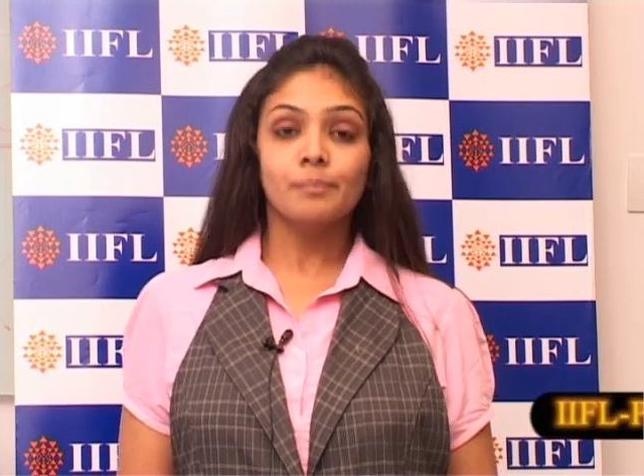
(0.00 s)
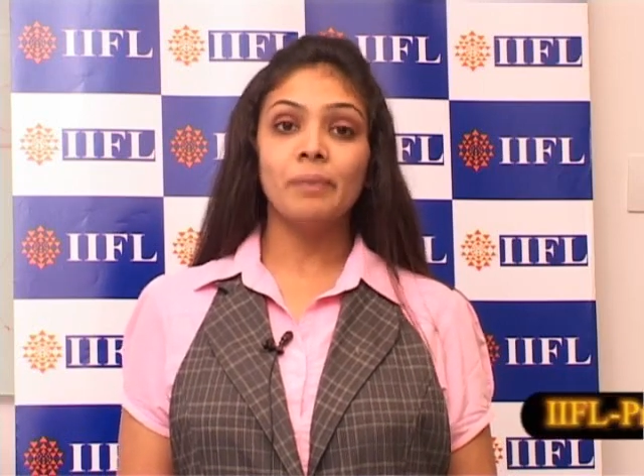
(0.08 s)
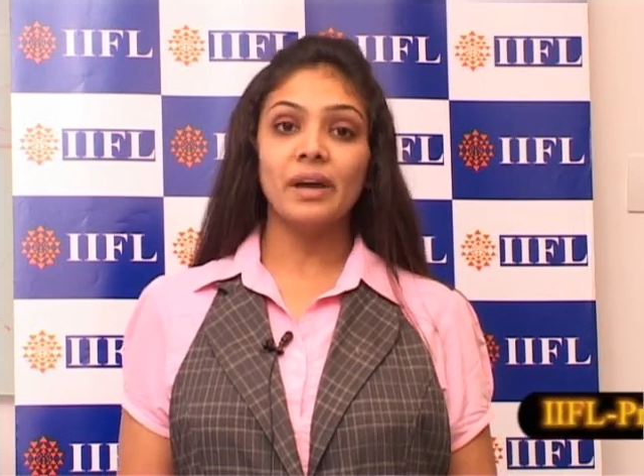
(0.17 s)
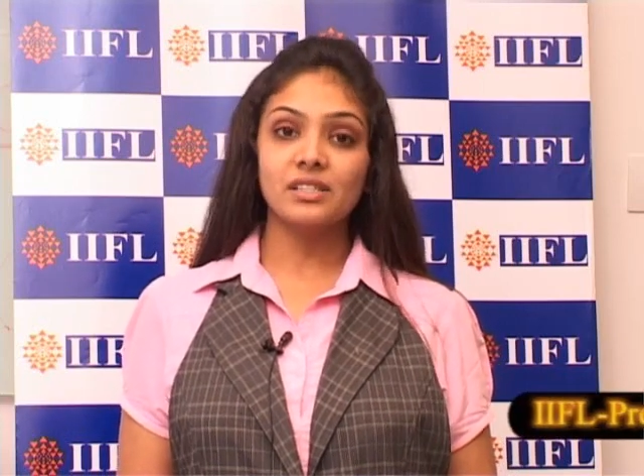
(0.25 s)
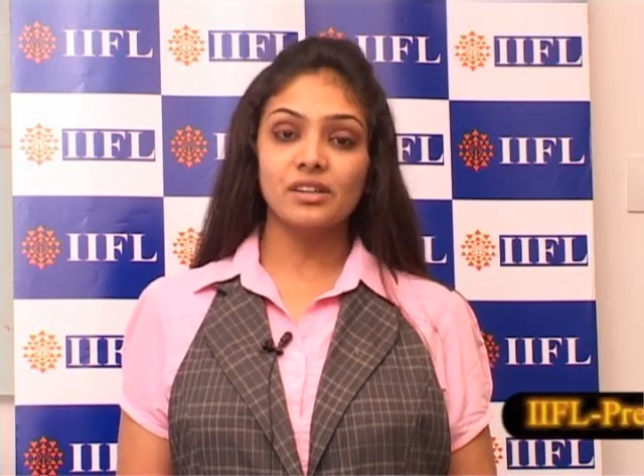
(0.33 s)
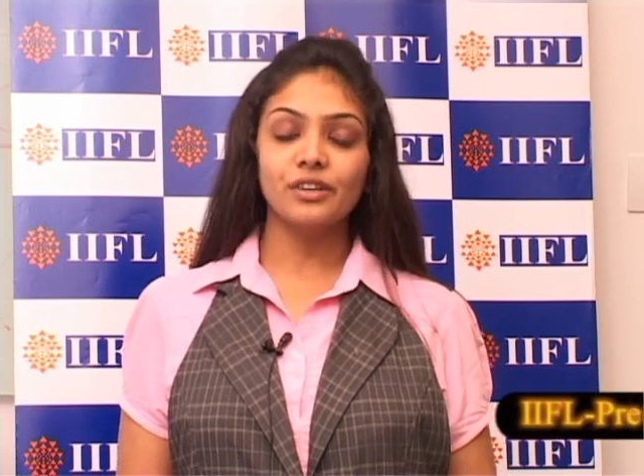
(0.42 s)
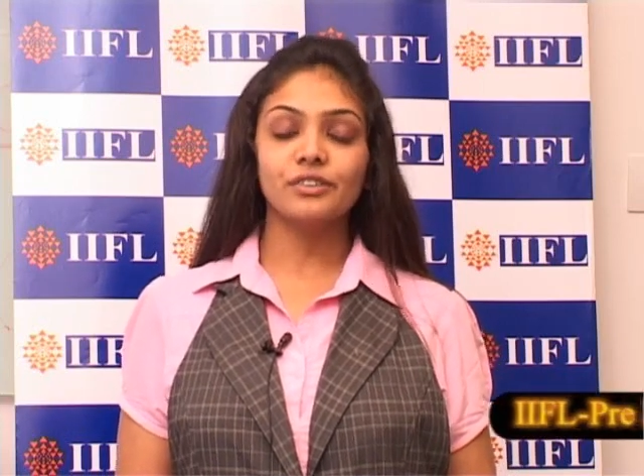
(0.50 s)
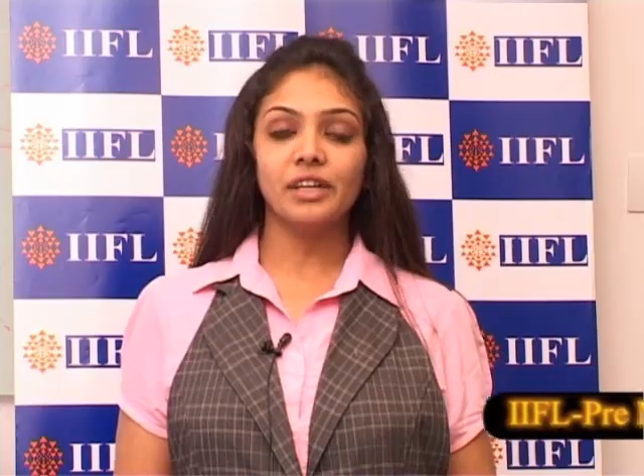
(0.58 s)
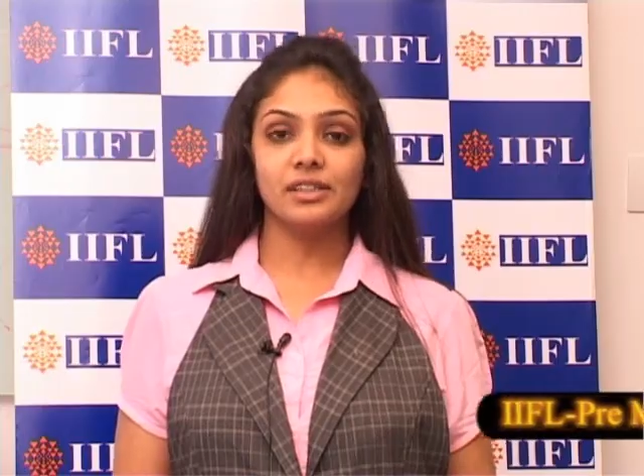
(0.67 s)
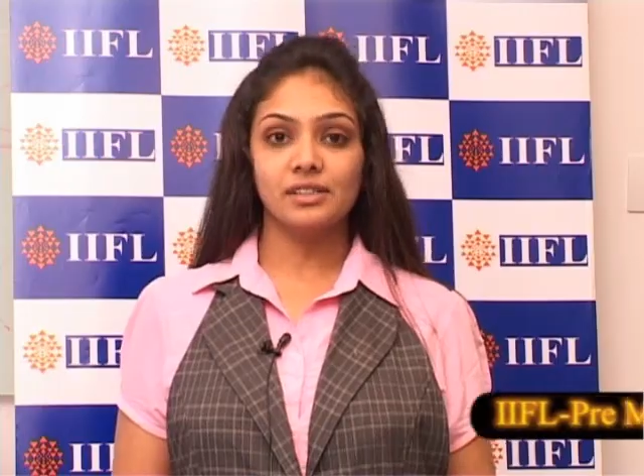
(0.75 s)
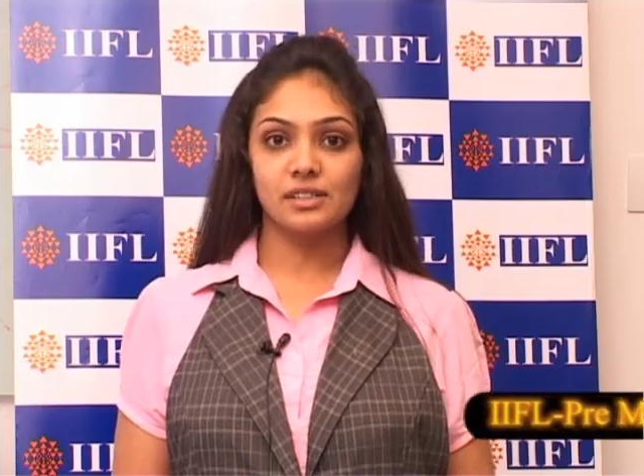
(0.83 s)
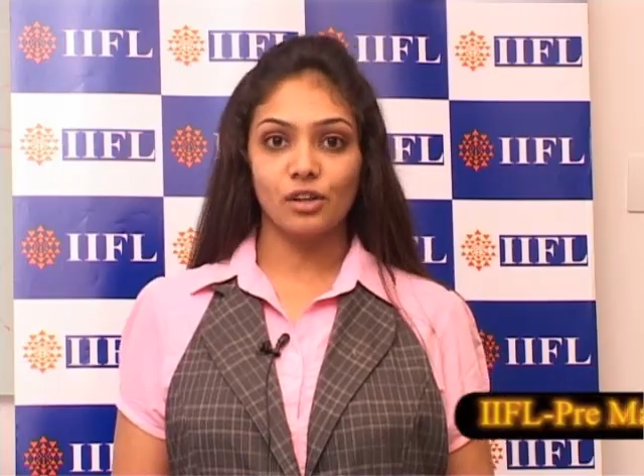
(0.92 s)
better
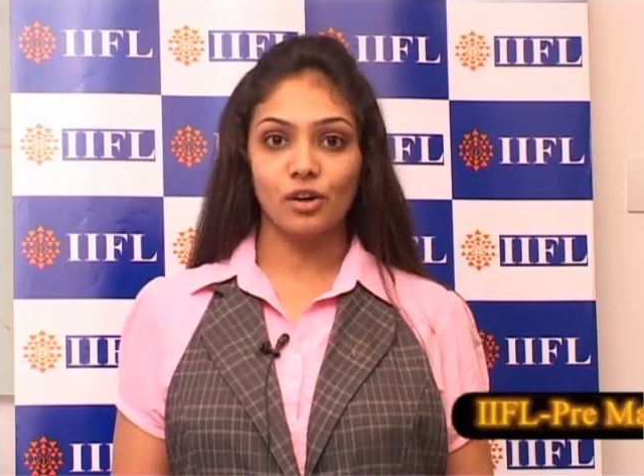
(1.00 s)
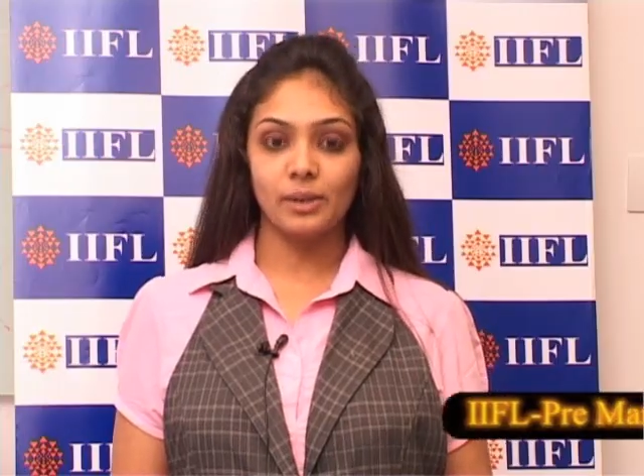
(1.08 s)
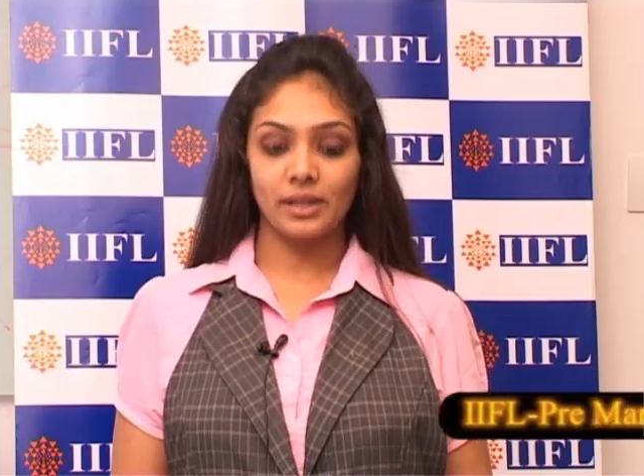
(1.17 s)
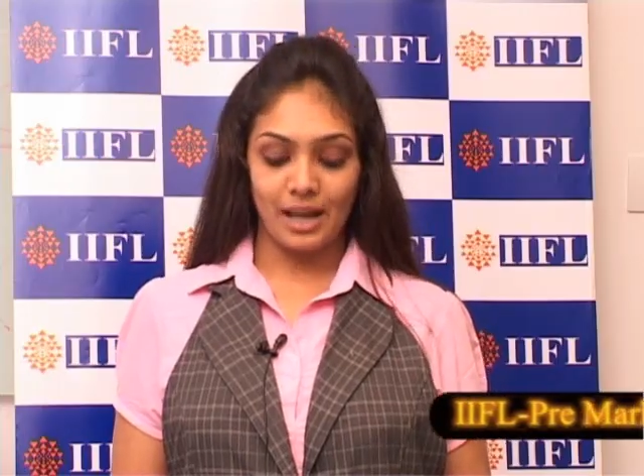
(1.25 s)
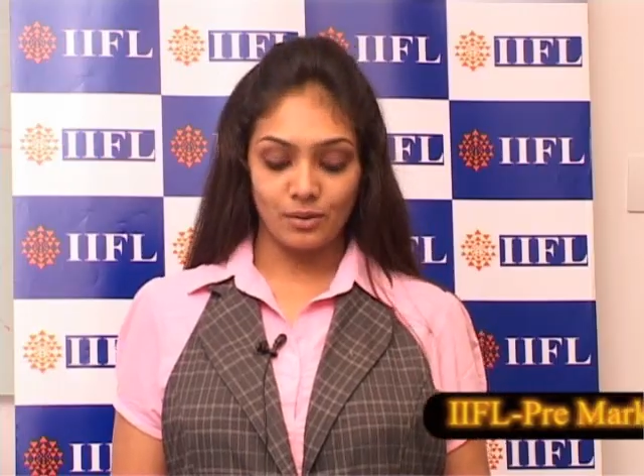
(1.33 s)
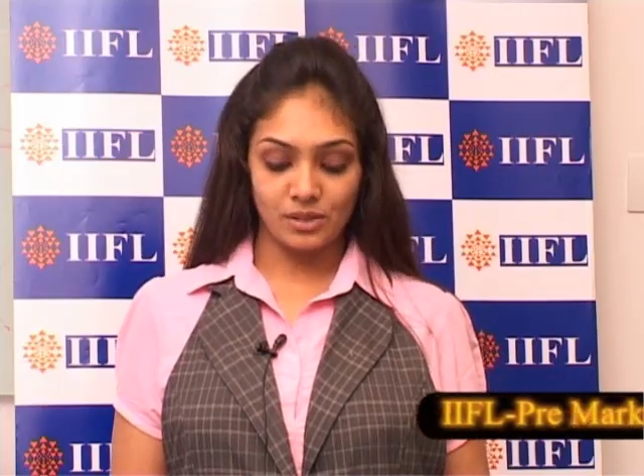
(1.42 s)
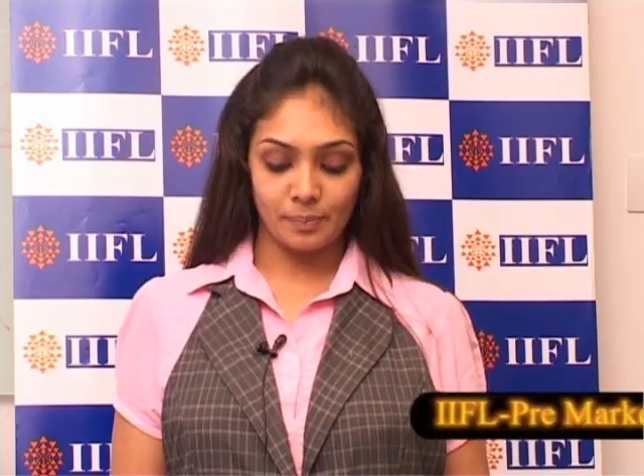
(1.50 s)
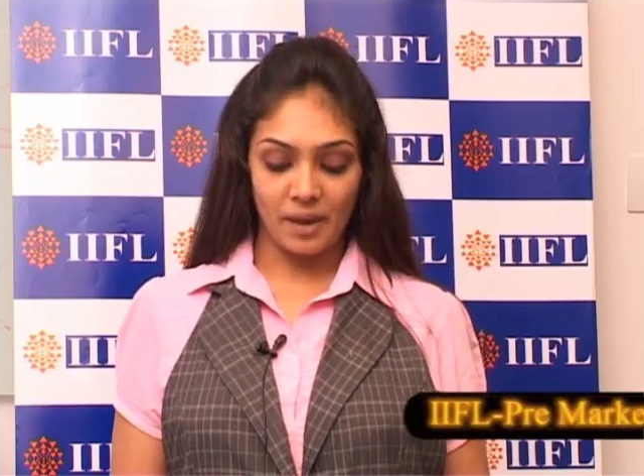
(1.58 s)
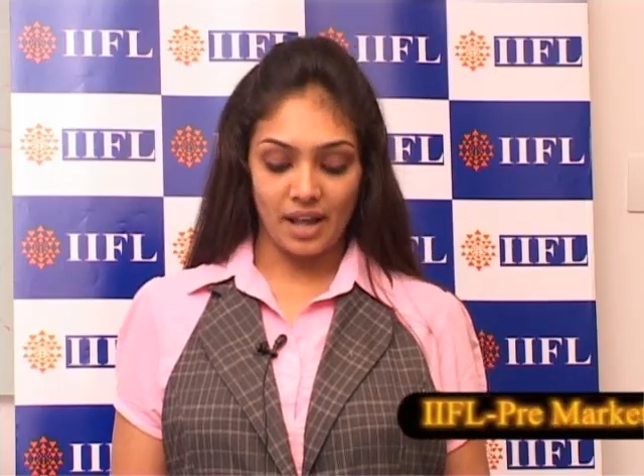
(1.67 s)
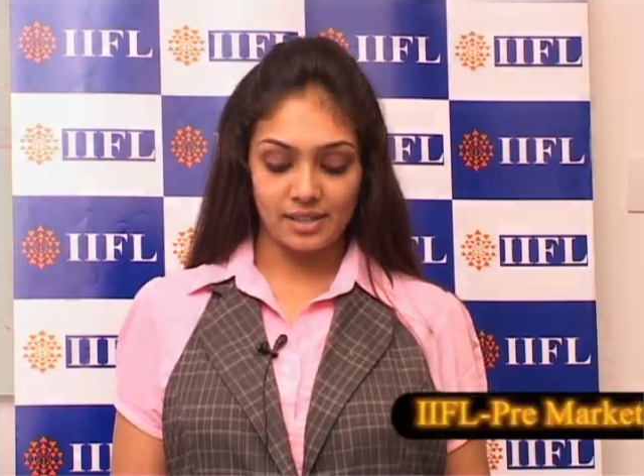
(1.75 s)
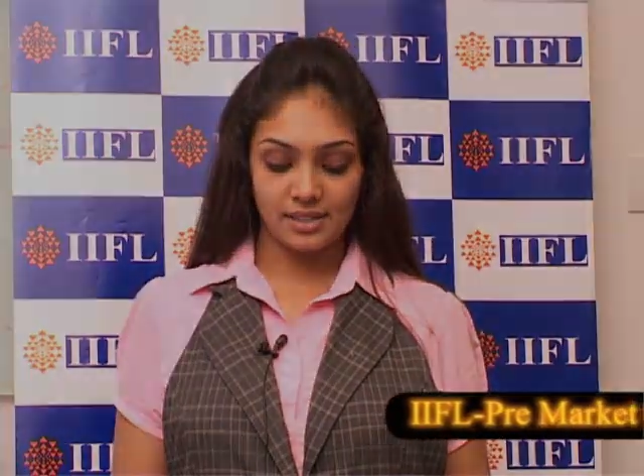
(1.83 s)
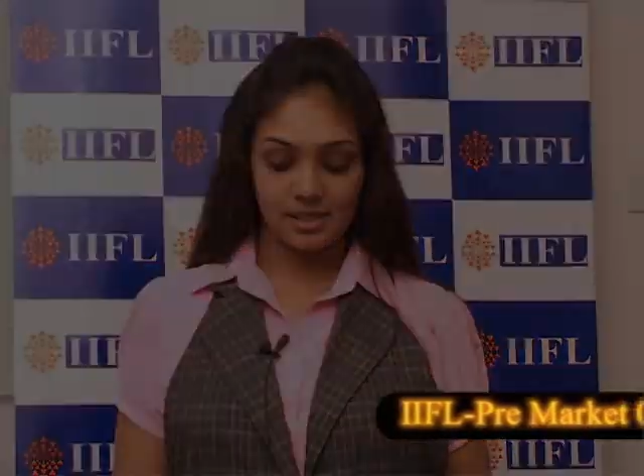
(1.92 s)
than its global
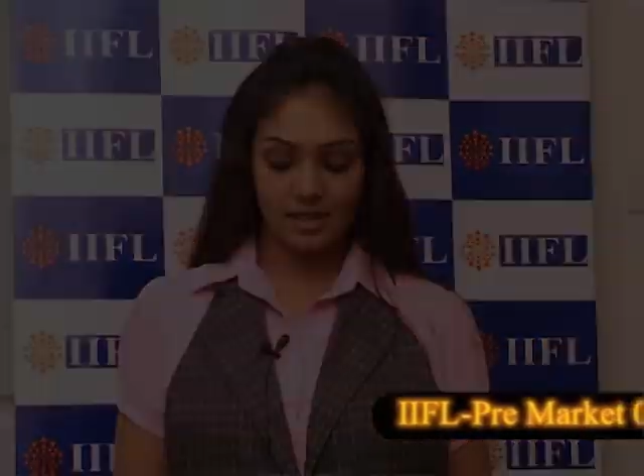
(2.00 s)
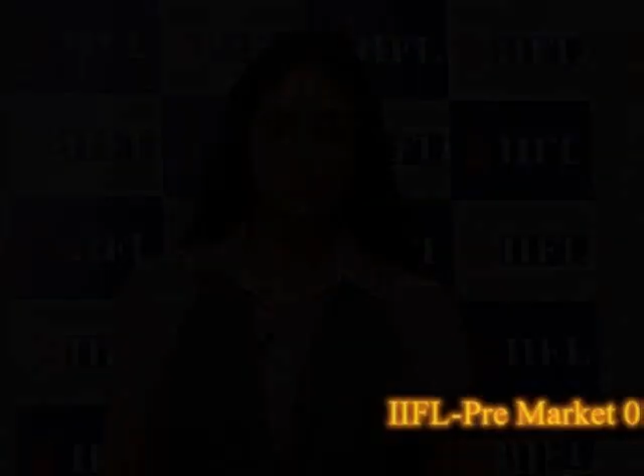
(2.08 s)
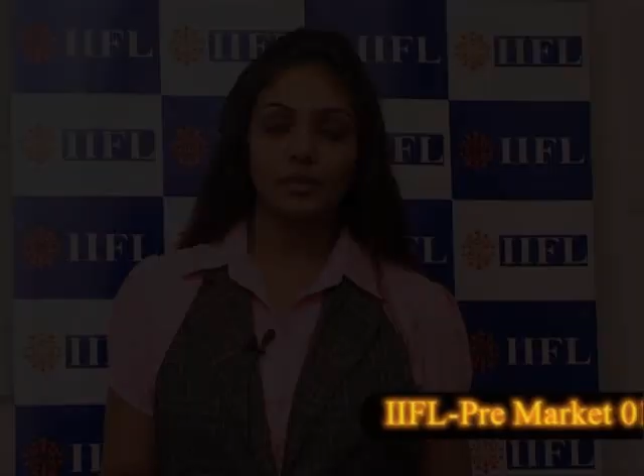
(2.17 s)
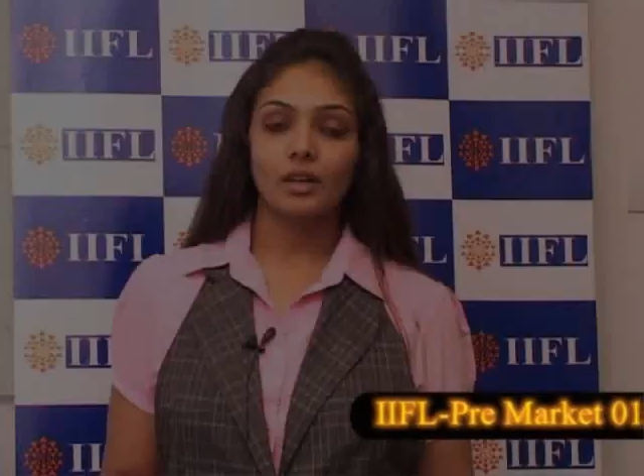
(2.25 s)
counterparts.